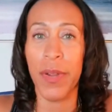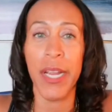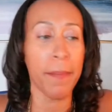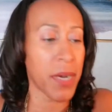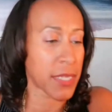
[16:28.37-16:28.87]

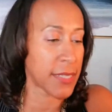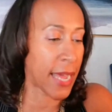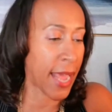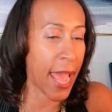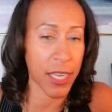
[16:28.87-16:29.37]
Reading the book is
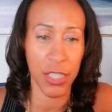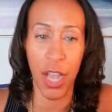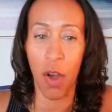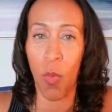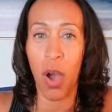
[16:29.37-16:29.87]
not an action.
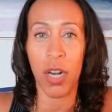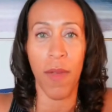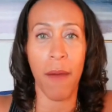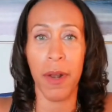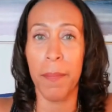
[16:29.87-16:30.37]
Y'all walking
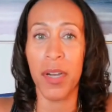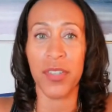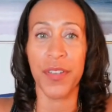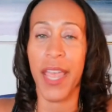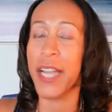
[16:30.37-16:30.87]
around with the
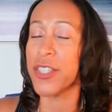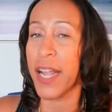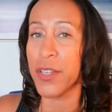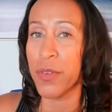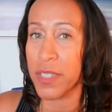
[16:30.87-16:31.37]
books on your head. You're
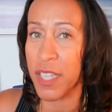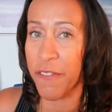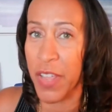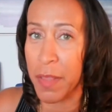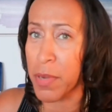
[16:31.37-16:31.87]
not doing the
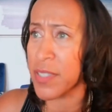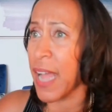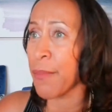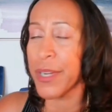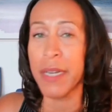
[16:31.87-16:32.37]
stuff in the book.
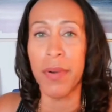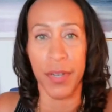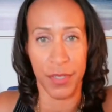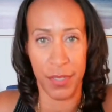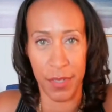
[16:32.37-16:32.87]
Stop reading the
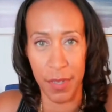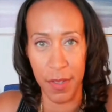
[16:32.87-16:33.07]
books.